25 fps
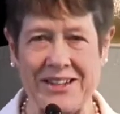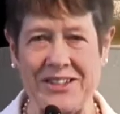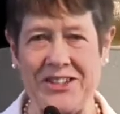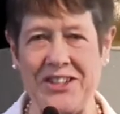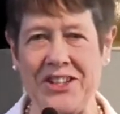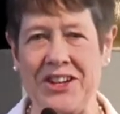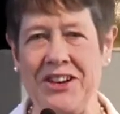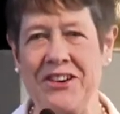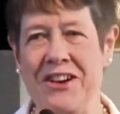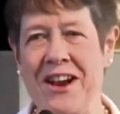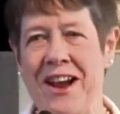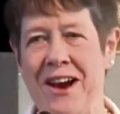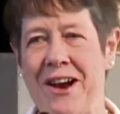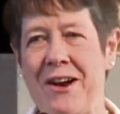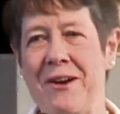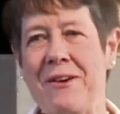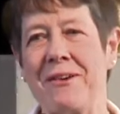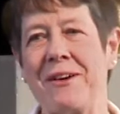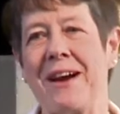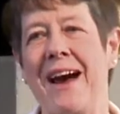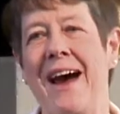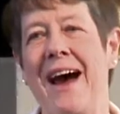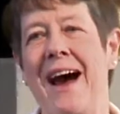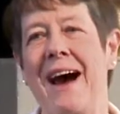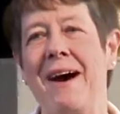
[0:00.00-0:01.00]
you know,
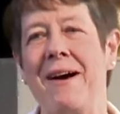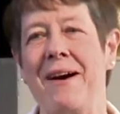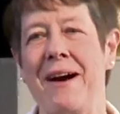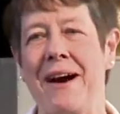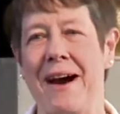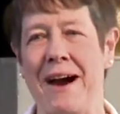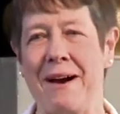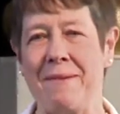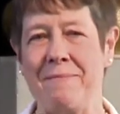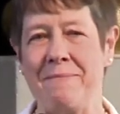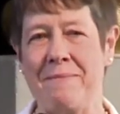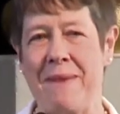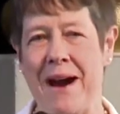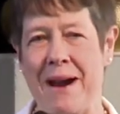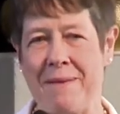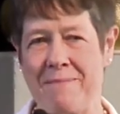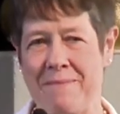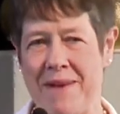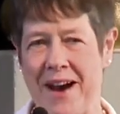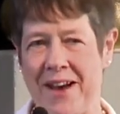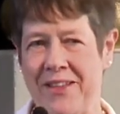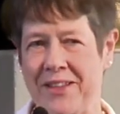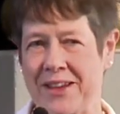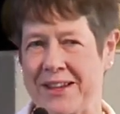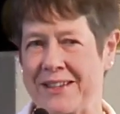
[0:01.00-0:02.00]
my
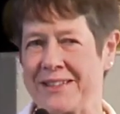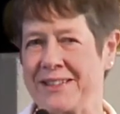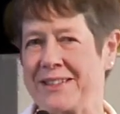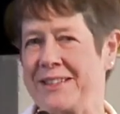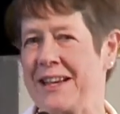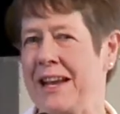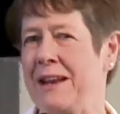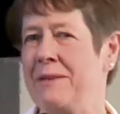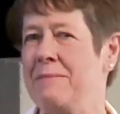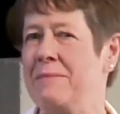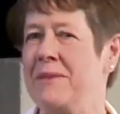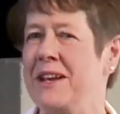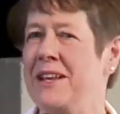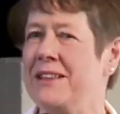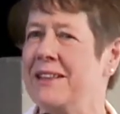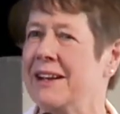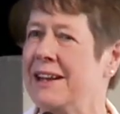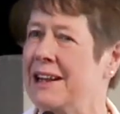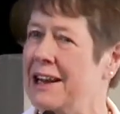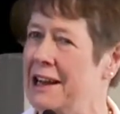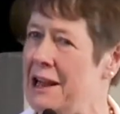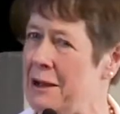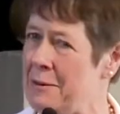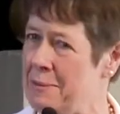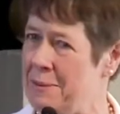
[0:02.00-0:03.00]
mother sent me the
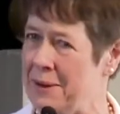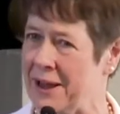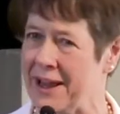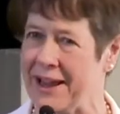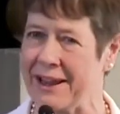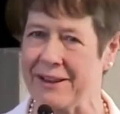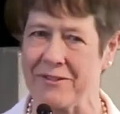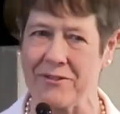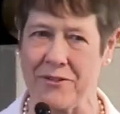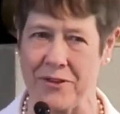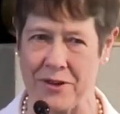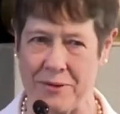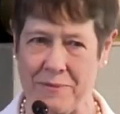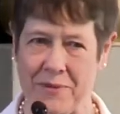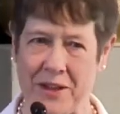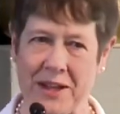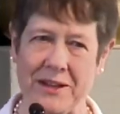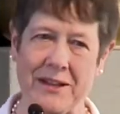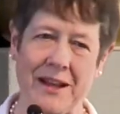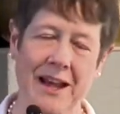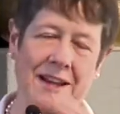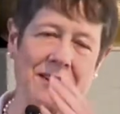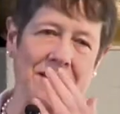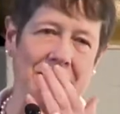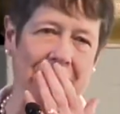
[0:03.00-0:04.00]
clipping from the
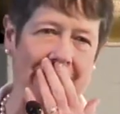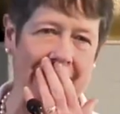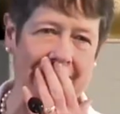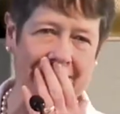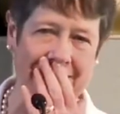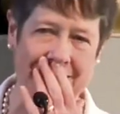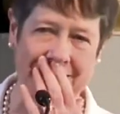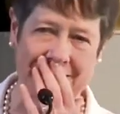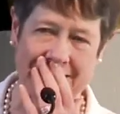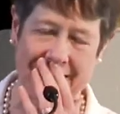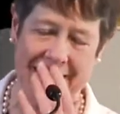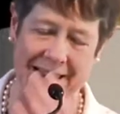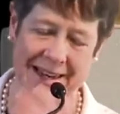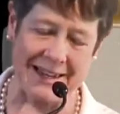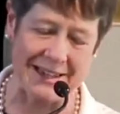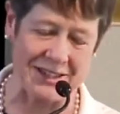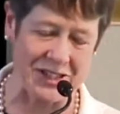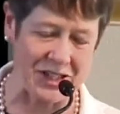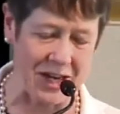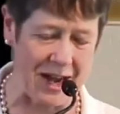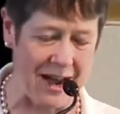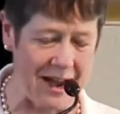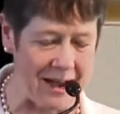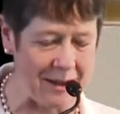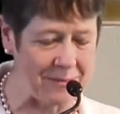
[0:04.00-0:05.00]
Otago Daily
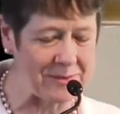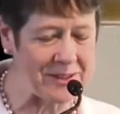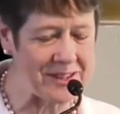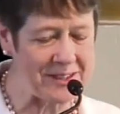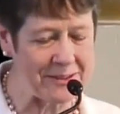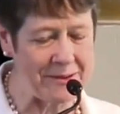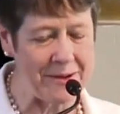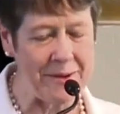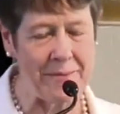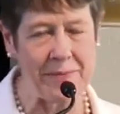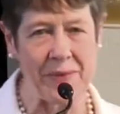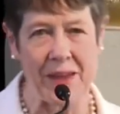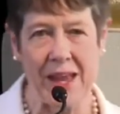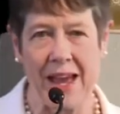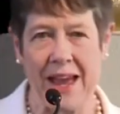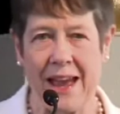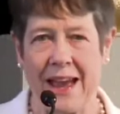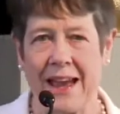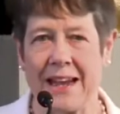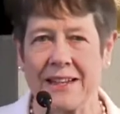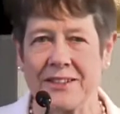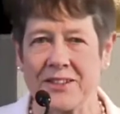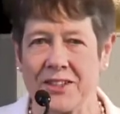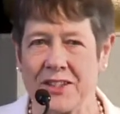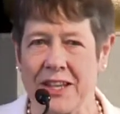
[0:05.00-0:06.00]
Times.
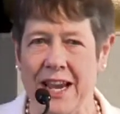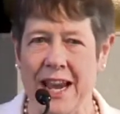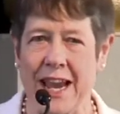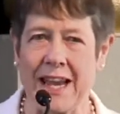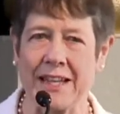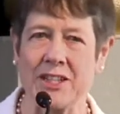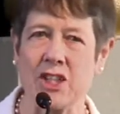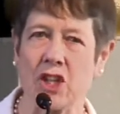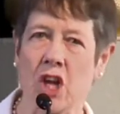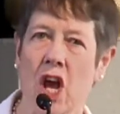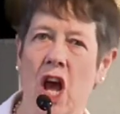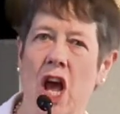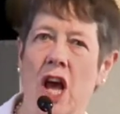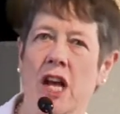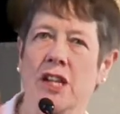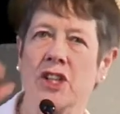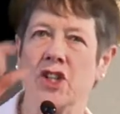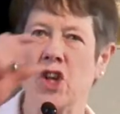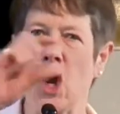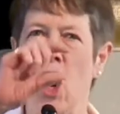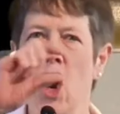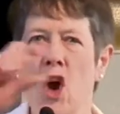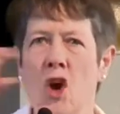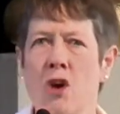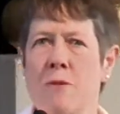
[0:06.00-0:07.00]
It said,
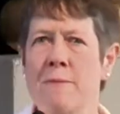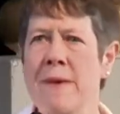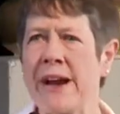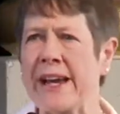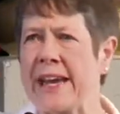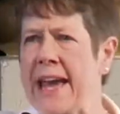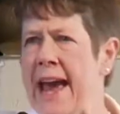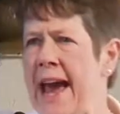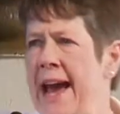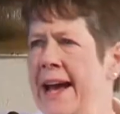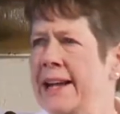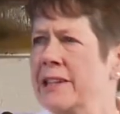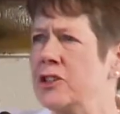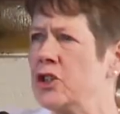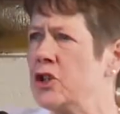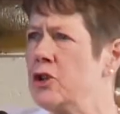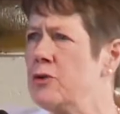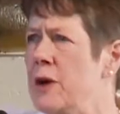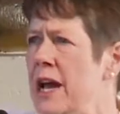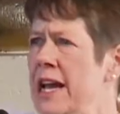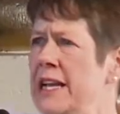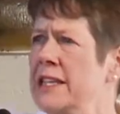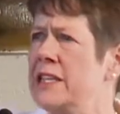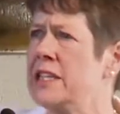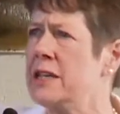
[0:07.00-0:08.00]
2 MacAndrew
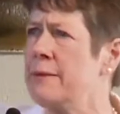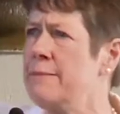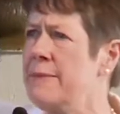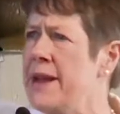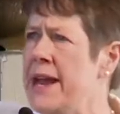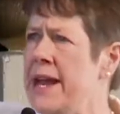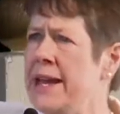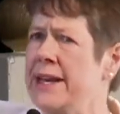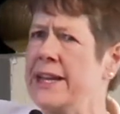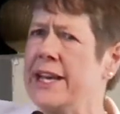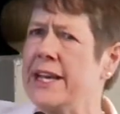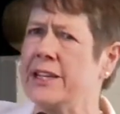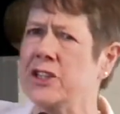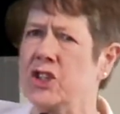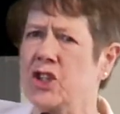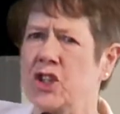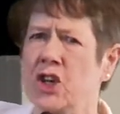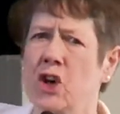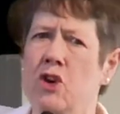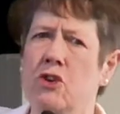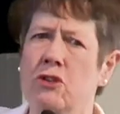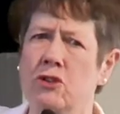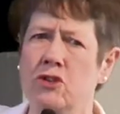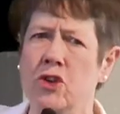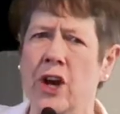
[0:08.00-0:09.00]
Intermediate
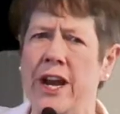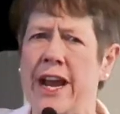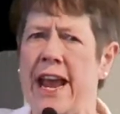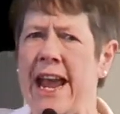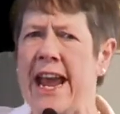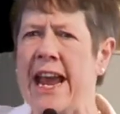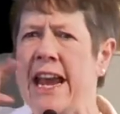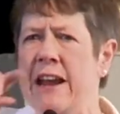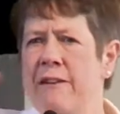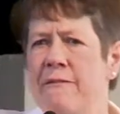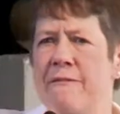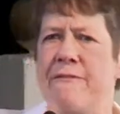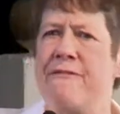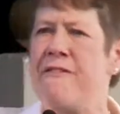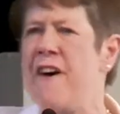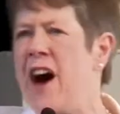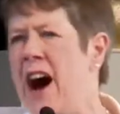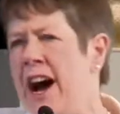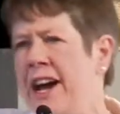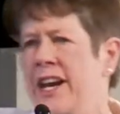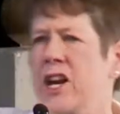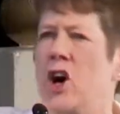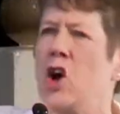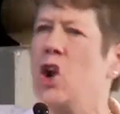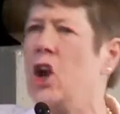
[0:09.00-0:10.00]
children in
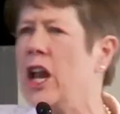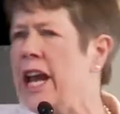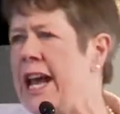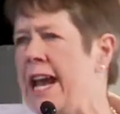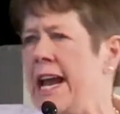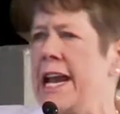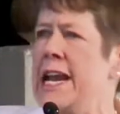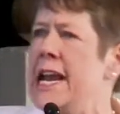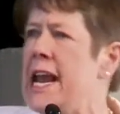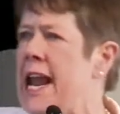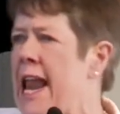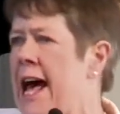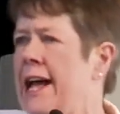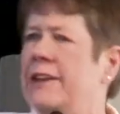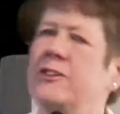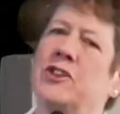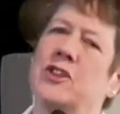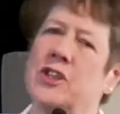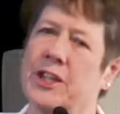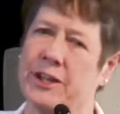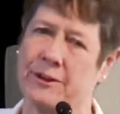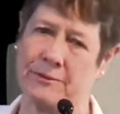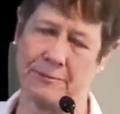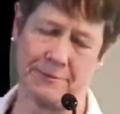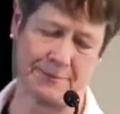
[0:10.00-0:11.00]
final in
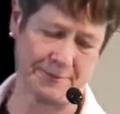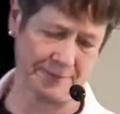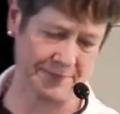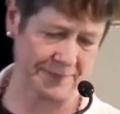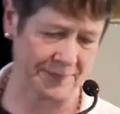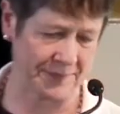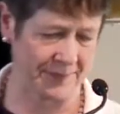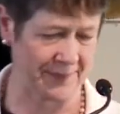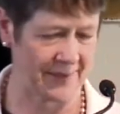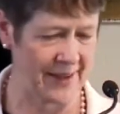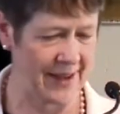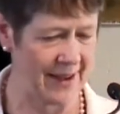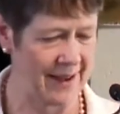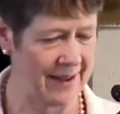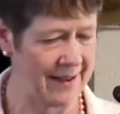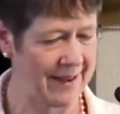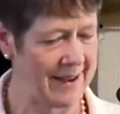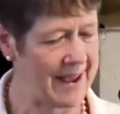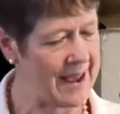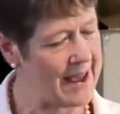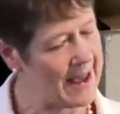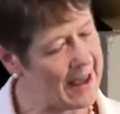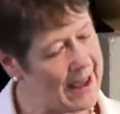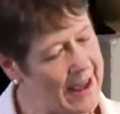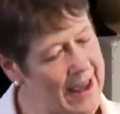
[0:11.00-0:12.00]
London.
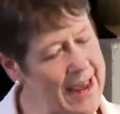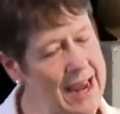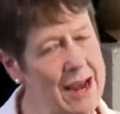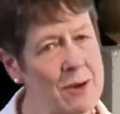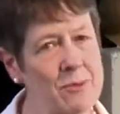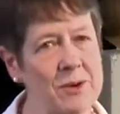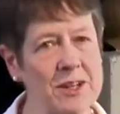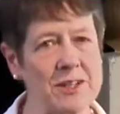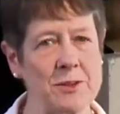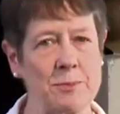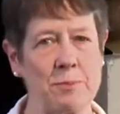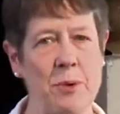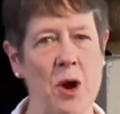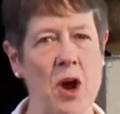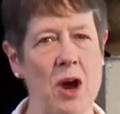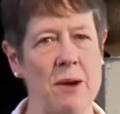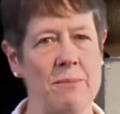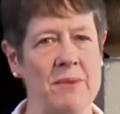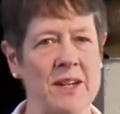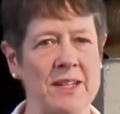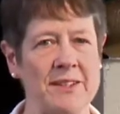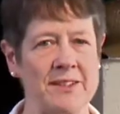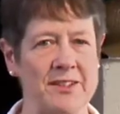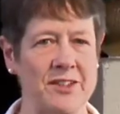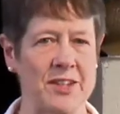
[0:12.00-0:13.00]
He was
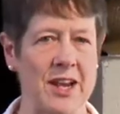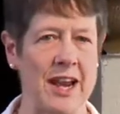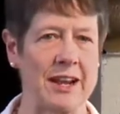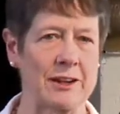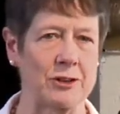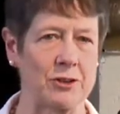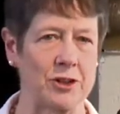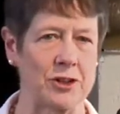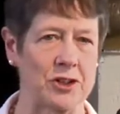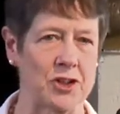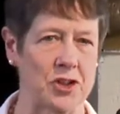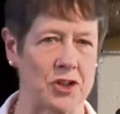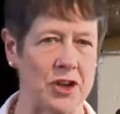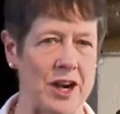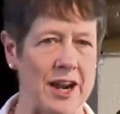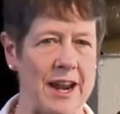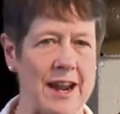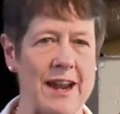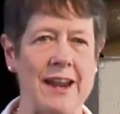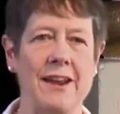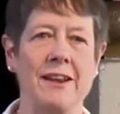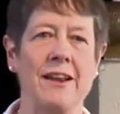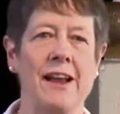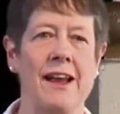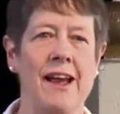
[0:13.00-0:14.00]
permanent
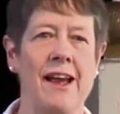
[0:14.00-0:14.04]
secretary